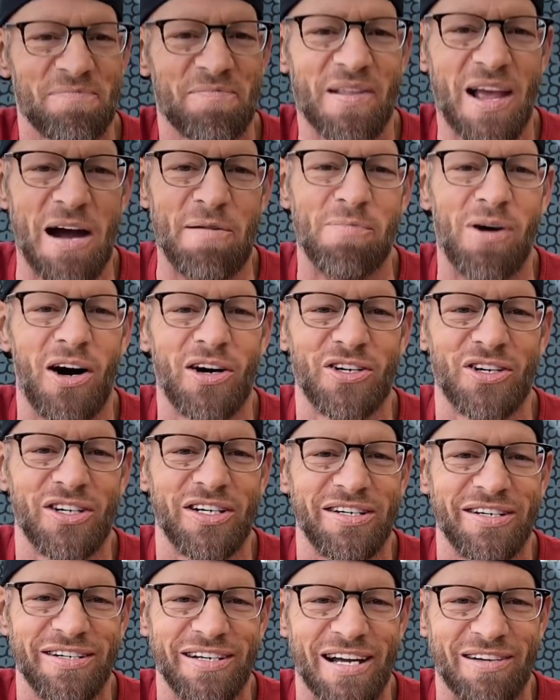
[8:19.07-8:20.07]
I'm 100
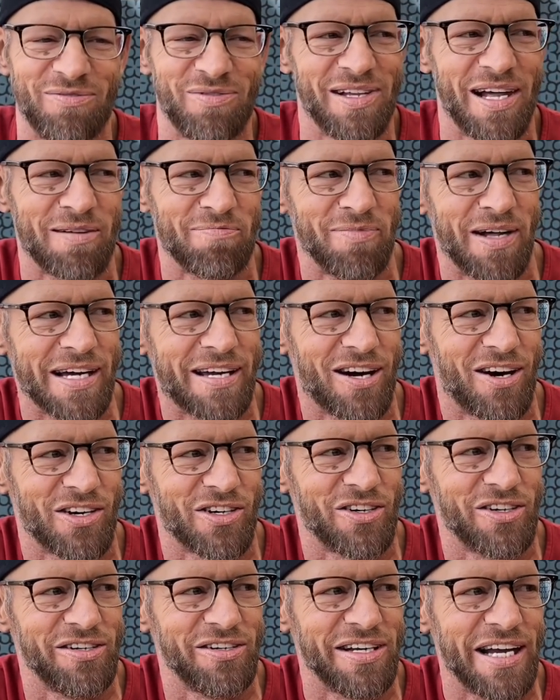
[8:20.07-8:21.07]
and I'm like
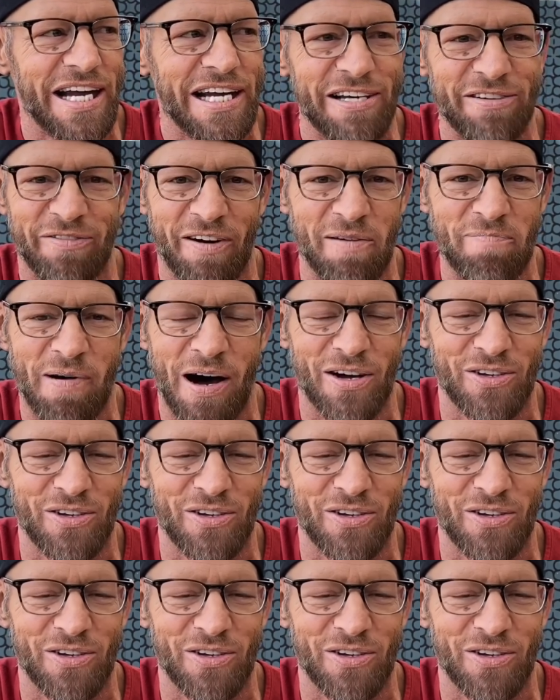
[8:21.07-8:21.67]
185 pounds.